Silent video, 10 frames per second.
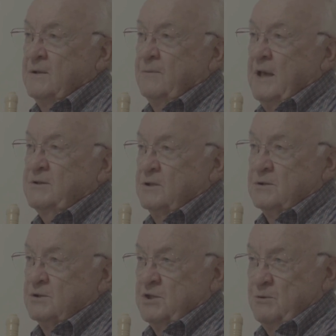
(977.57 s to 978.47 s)
that
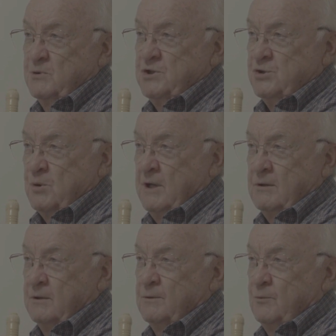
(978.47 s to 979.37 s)
she was
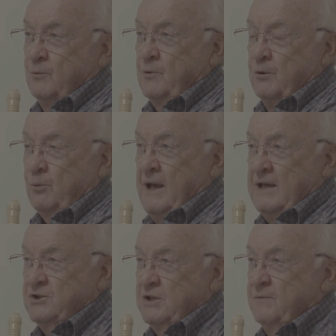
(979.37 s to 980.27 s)
struck with a
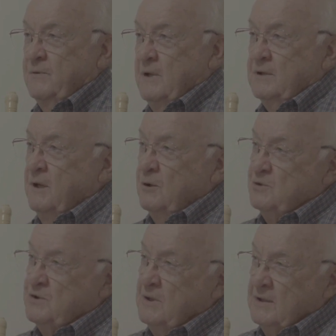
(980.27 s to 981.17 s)
ratchet that
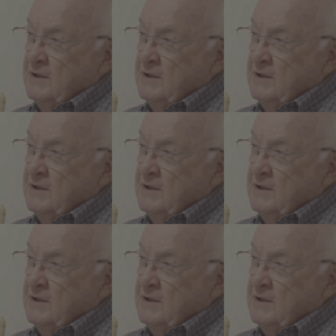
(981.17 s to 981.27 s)
goes